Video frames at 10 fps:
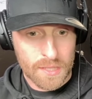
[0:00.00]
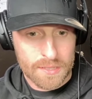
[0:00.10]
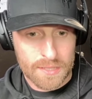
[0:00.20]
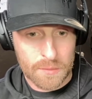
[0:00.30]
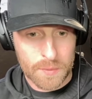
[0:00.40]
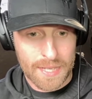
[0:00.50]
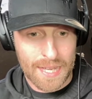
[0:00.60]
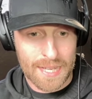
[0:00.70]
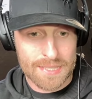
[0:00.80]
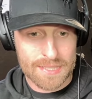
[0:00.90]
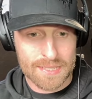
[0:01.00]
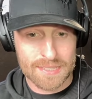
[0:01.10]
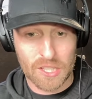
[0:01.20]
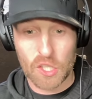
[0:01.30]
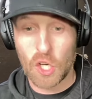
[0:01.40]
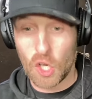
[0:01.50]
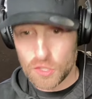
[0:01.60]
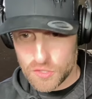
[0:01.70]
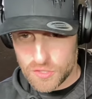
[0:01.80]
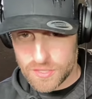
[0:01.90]
Then we had the
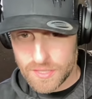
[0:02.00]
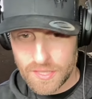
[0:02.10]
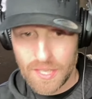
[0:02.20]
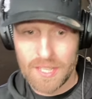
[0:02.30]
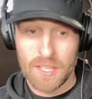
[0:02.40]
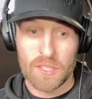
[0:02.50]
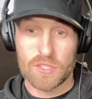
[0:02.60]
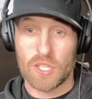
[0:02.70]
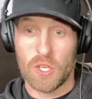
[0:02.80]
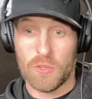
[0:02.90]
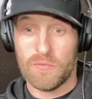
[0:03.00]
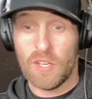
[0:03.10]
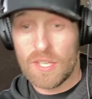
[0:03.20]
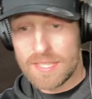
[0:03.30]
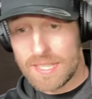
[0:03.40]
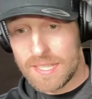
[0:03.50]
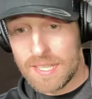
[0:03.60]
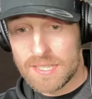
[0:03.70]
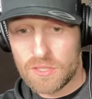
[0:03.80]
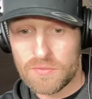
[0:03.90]
cost. So 13
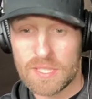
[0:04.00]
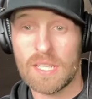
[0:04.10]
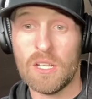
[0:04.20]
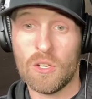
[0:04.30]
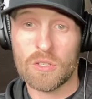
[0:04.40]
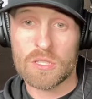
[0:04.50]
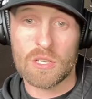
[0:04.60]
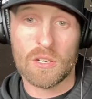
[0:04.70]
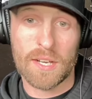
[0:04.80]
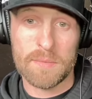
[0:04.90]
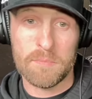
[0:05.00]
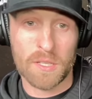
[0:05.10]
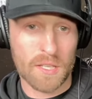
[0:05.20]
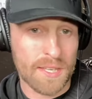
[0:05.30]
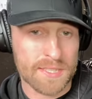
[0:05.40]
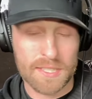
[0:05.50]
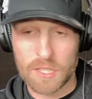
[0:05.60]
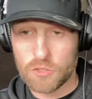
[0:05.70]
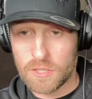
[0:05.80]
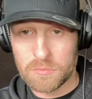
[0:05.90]
years is obviously a long time, but it's an
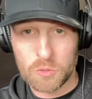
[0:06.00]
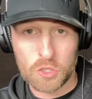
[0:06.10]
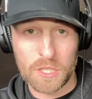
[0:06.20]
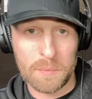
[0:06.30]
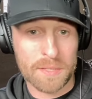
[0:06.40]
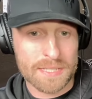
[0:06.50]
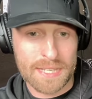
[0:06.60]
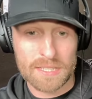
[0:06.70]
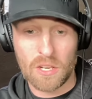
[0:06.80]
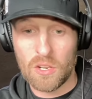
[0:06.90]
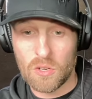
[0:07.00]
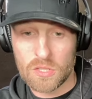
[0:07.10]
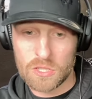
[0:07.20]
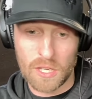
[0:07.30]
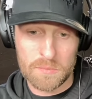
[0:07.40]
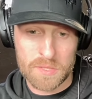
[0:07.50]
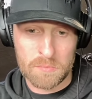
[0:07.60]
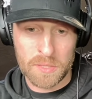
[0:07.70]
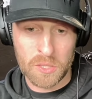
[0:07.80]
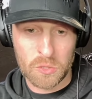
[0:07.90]
incredible ship and it takes a long time to
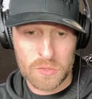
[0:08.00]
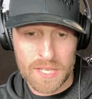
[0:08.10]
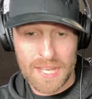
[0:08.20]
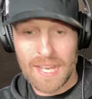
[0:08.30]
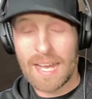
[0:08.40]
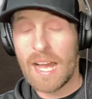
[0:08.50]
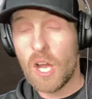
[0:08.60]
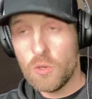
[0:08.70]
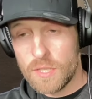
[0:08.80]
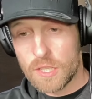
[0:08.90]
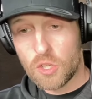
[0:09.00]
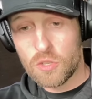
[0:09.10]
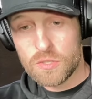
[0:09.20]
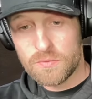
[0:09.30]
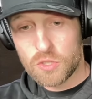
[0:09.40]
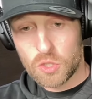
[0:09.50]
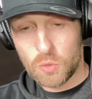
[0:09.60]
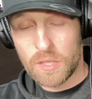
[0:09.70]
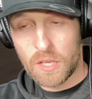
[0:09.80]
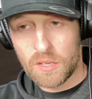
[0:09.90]
build at only a cost of
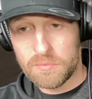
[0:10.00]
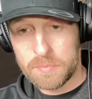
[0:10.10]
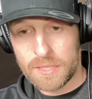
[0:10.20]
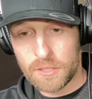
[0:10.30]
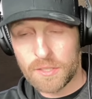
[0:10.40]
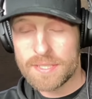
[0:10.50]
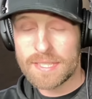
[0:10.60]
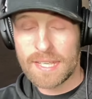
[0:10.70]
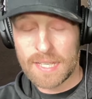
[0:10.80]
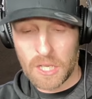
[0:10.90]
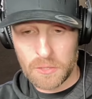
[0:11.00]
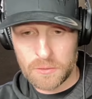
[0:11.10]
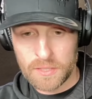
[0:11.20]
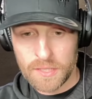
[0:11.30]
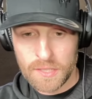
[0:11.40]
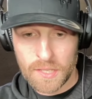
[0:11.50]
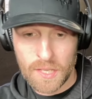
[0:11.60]
2.5 billion. I say only,